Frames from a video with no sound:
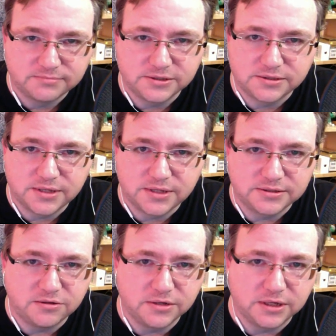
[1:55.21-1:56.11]
just things
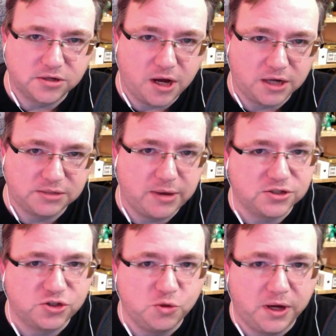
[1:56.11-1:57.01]
that don't get talked about
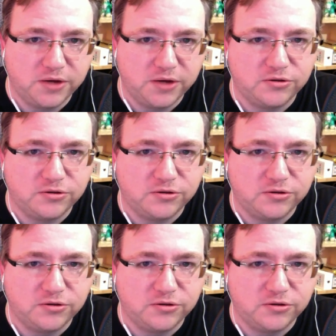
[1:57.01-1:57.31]
too much.